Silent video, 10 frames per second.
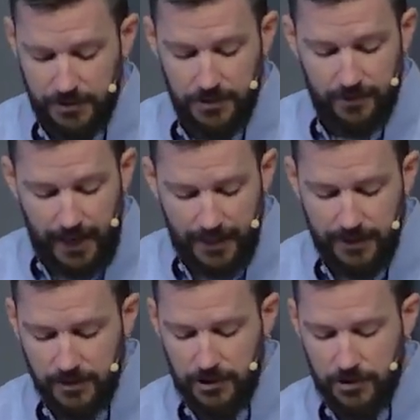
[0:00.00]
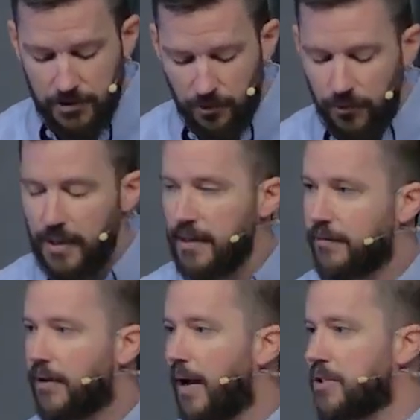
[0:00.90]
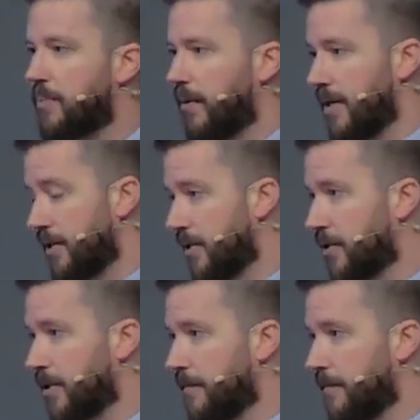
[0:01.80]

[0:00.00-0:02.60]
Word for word: So that is the story of God's presence